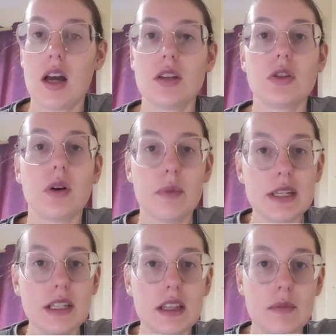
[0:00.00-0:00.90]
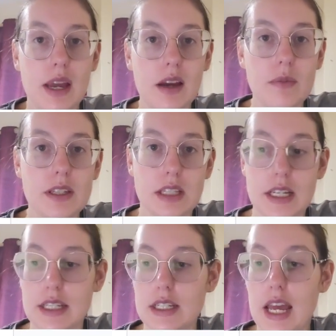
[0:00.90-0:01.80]
So I basically make up this
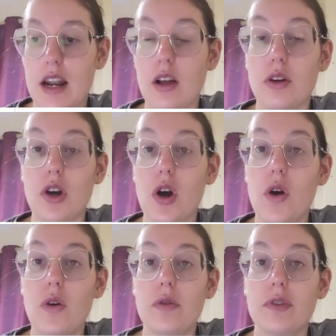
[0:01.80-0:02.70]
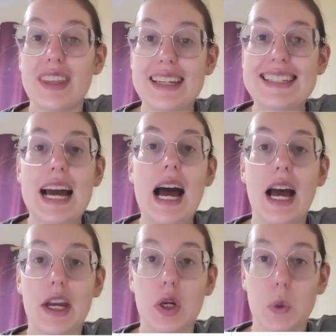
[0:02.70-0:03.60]
list, and I'll go for the
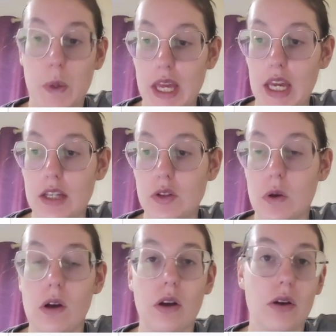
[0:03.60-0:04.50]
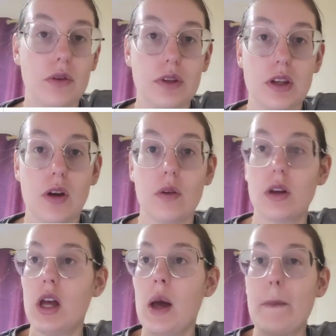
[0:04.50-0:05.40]
entire week. So I'll go,
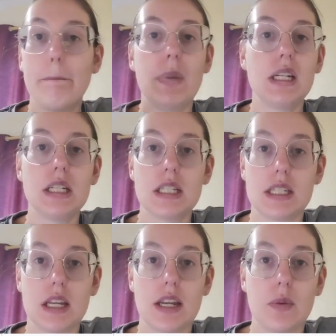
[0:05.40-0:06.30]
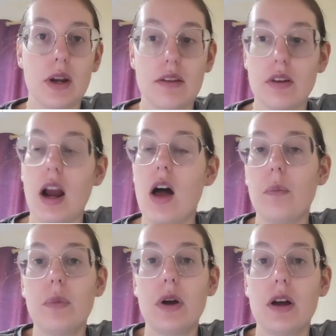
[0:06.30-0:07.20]
Monday to Sunday, whatever.
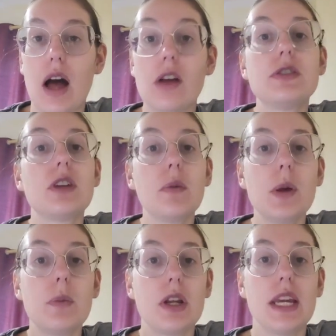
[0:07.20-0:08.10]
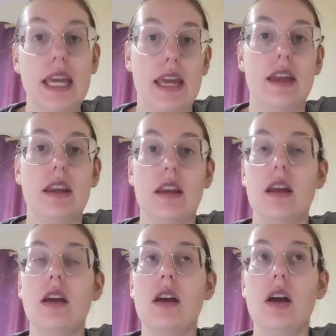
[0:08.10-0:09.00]
I'll start by putting in
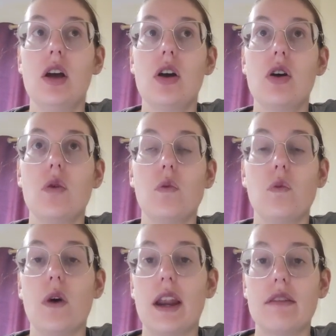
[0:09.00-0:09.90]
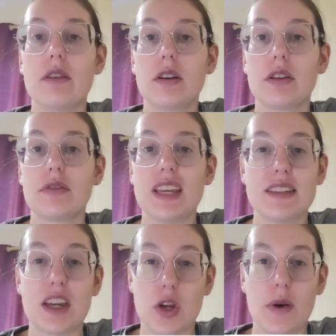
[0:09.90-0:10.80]
whatever things
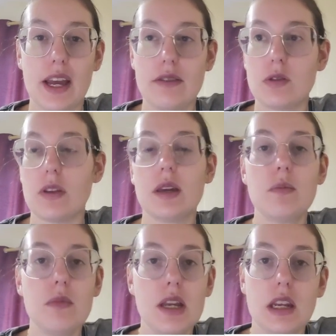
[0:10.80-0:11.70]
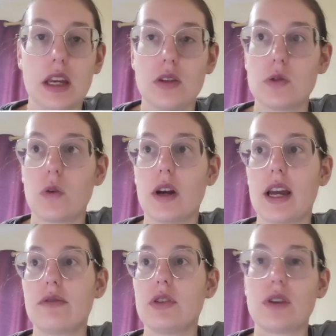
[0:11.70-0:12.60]
I know I have, so like meetings, or I
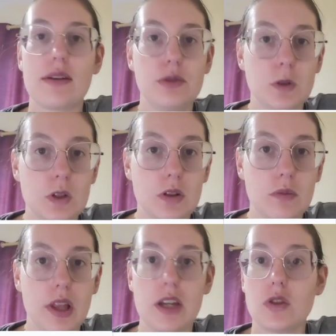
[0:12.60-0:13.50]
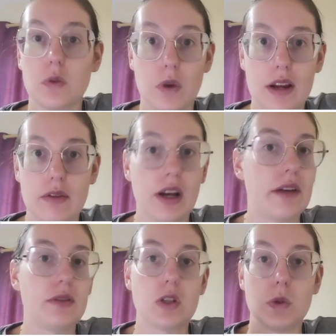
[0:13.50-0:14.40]
have to travel to a certain place, or whatever, I
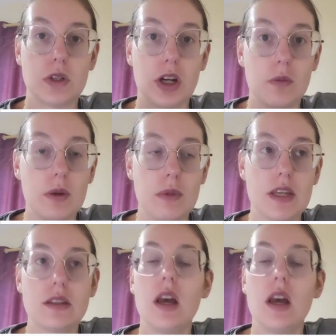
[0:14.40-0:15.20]
have to switch Airbnbs,